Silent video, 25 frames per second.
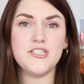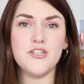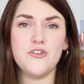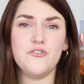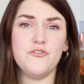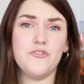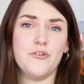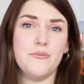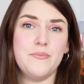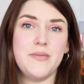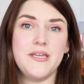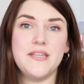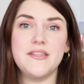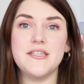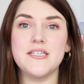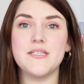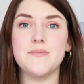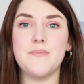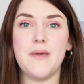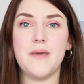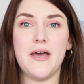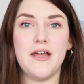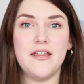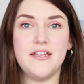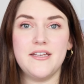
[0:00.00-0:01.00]
So for me,
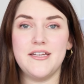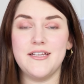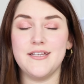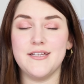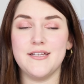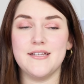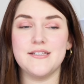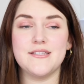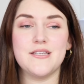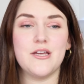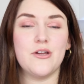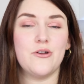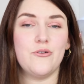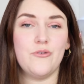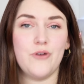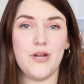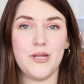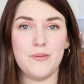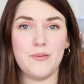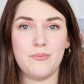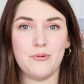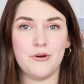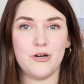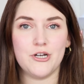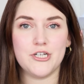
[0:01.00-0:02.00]
this palette is a
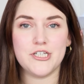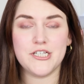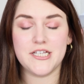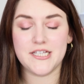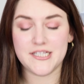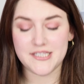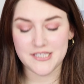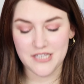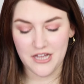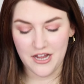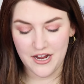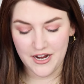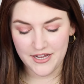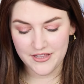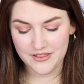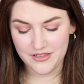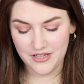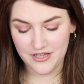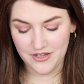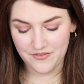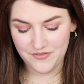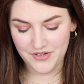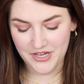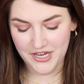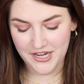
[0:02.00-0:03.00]
great purchase. I
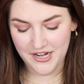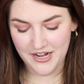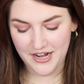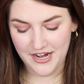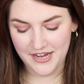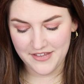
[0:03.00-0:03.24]
love it.